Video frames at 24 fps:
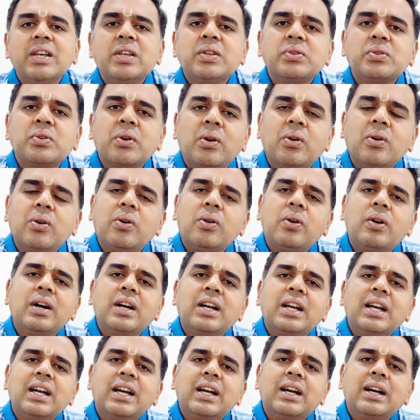So
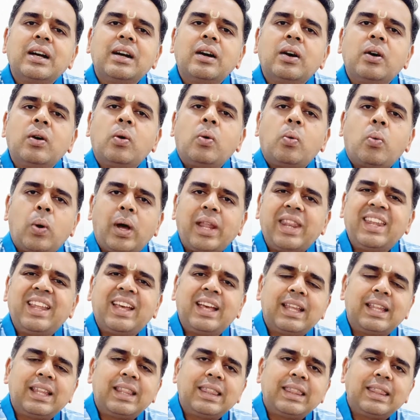one
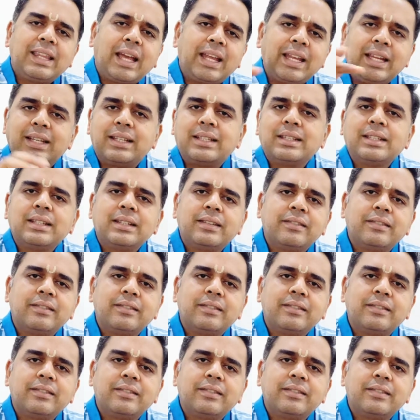night